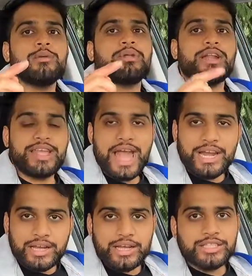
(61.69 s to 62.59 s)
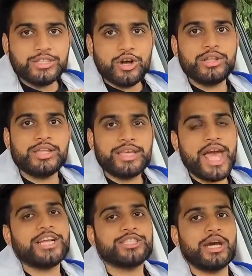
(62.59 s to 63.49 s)
But in Canada, it's called the
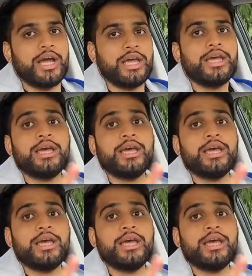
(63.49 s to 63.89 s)
Qashqai.